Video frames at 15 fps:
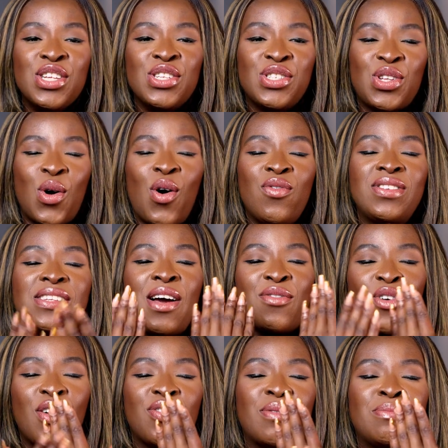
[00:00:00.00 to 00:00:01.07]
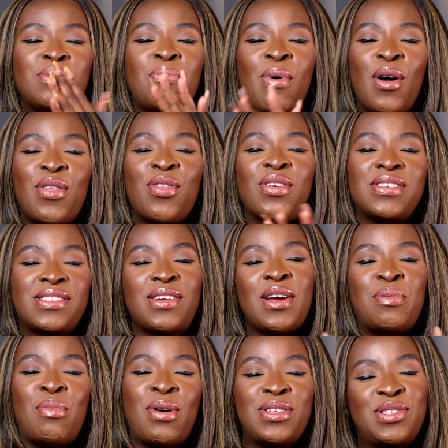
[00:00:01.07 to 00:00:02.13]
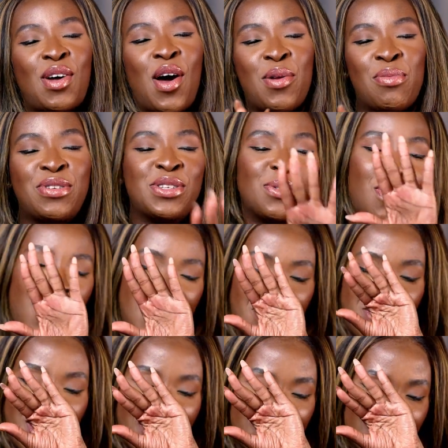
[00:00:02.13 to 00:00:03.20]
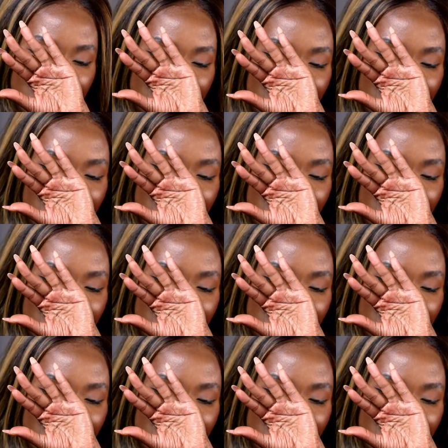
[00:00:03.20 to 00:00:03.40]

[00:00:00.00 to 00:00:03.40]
So obviously I've got them both side by side, which is why I'm like